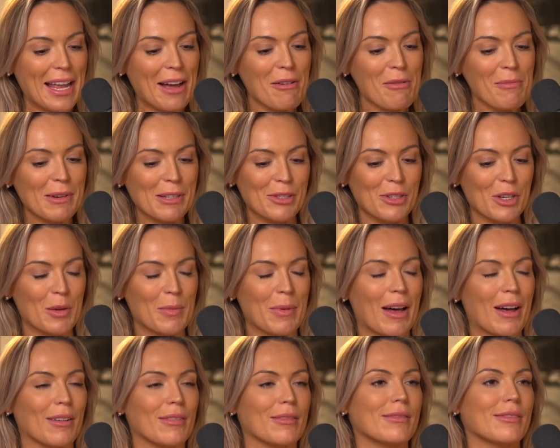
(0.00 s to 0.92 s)
now when we talk
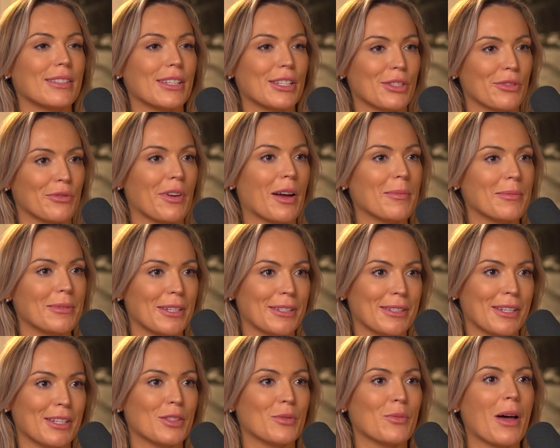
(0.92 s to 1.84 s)
about
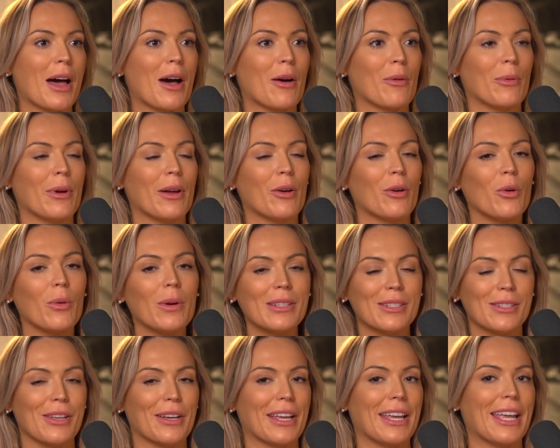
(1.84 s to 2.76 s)
disruptors as well, we're
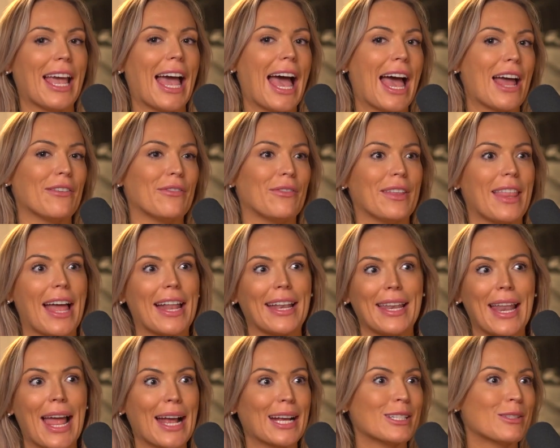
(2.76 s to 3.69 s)
always looking ahead for that
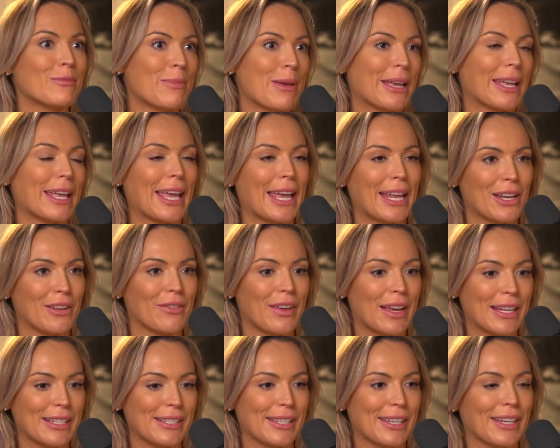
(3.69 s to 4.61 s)
next big
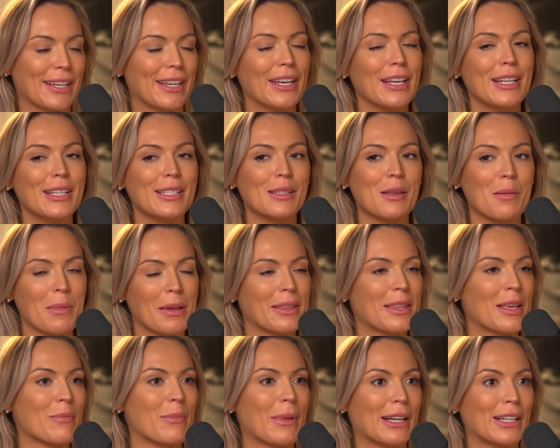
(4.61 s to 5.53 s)
innovator, something
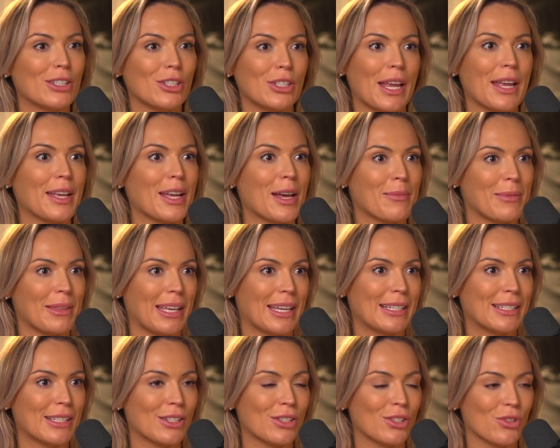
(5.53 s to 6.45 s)
that might shake up the
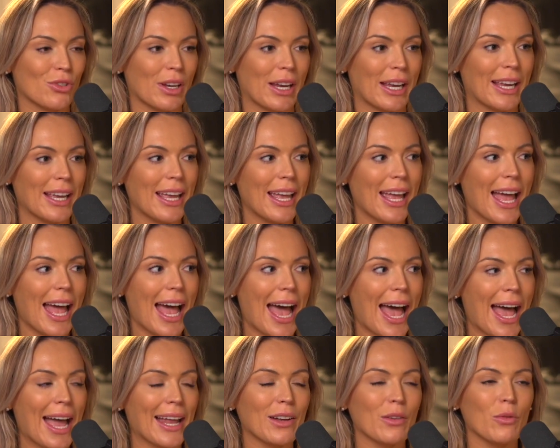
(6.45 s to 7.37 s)
industry.
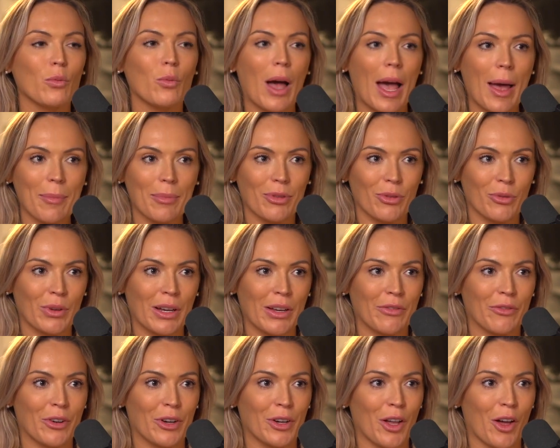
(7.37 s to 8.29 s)
And
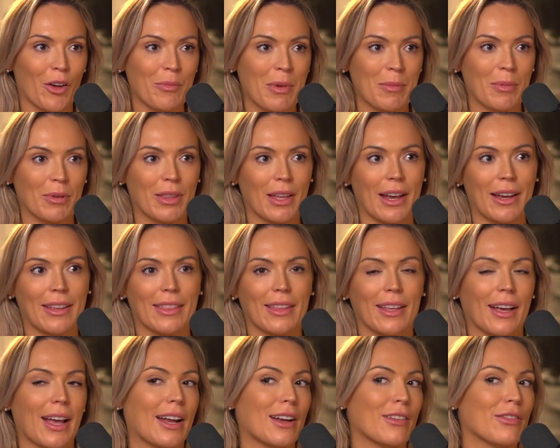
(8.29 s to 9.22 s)
Web3 for a lot of people that are in
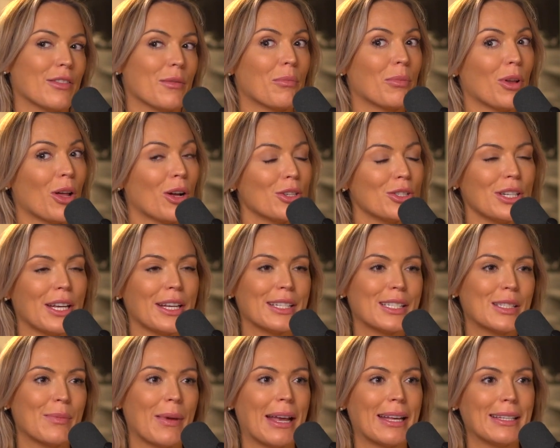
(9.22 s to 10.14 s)
the kind of the blockchain
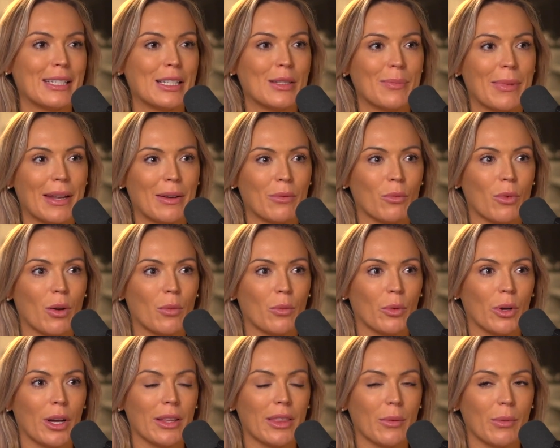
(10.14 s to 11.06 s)
space has been one
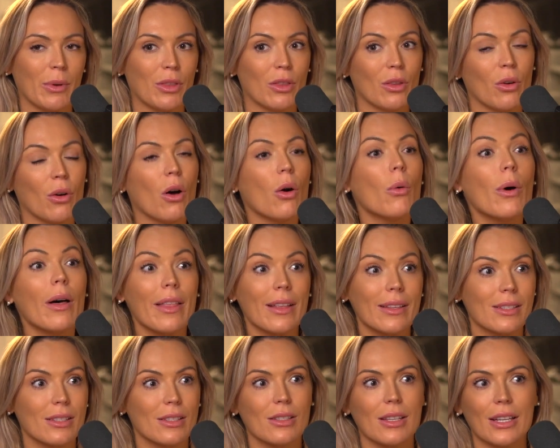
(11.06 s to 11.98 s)
word that we thought, oh, wow,
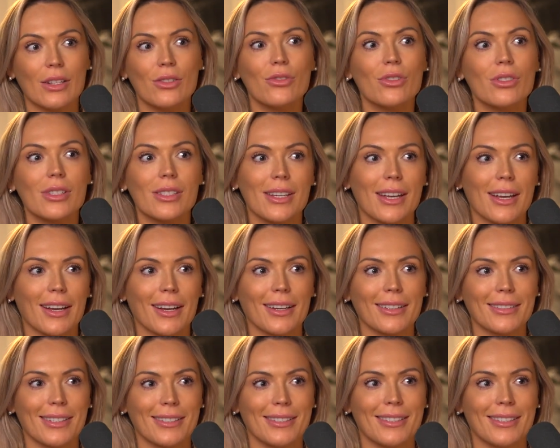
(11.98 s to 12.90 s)
this is interesting
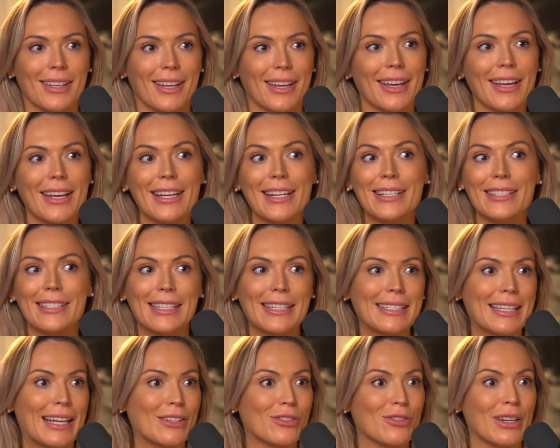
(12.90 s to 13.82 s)
because this is a
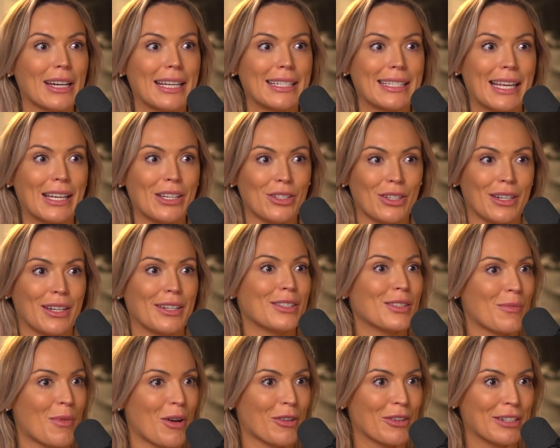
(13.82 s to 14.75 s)
decentralization and
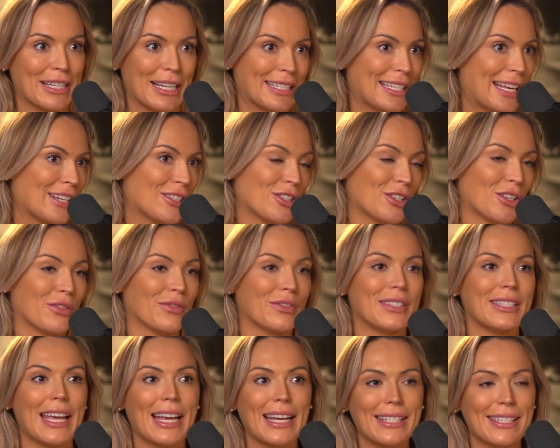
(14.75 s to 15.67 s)
democratization of
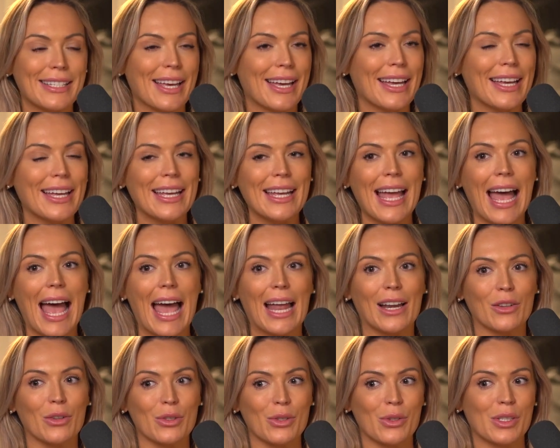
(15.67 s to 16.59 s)
data
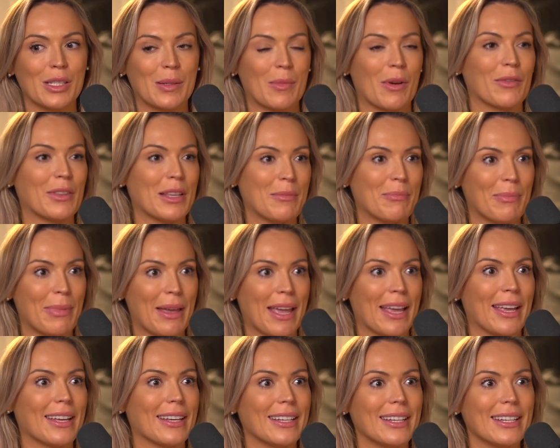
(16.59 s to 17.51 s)
and also some of the
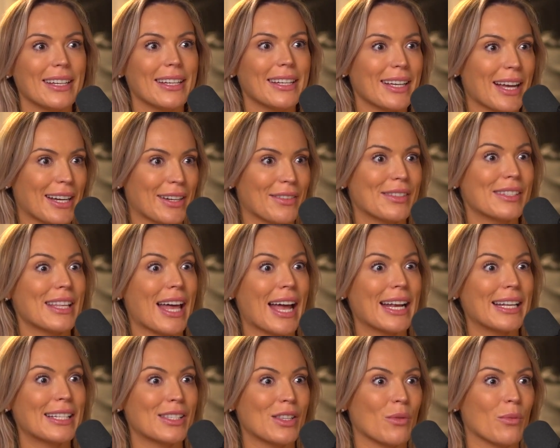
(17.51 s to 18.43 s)
big kind of
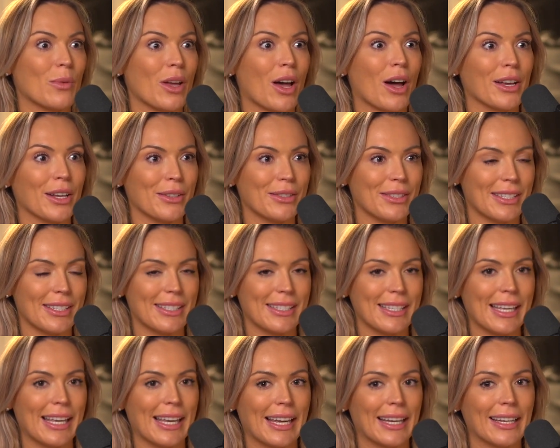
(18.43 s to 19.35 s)
sites that we are used to
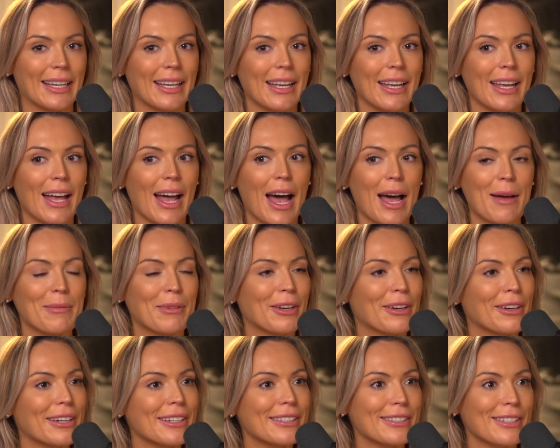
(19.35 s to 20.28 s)
seeing. I'm
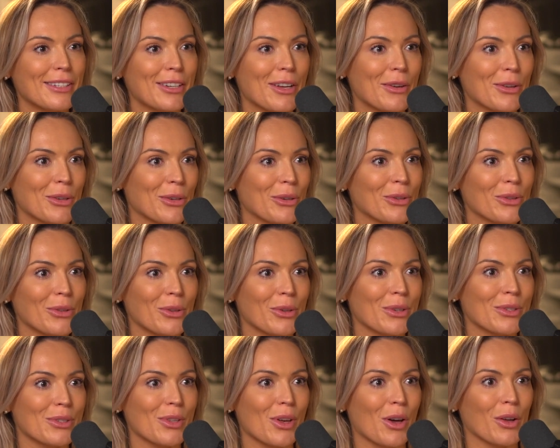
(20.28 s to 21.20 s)
curious to know your
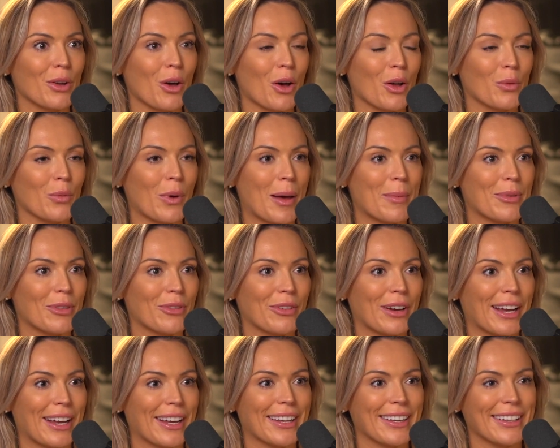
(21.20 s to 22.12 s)
thoughts on
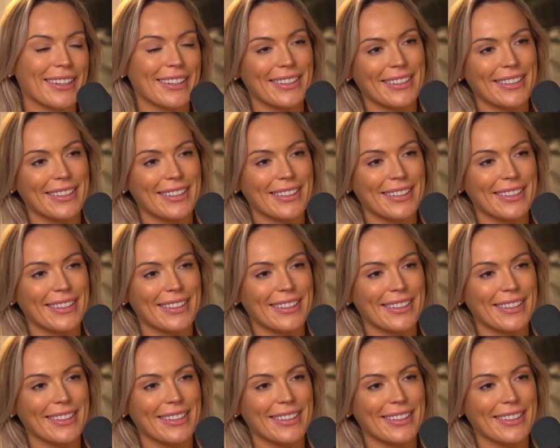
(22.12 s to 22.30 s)
Web3.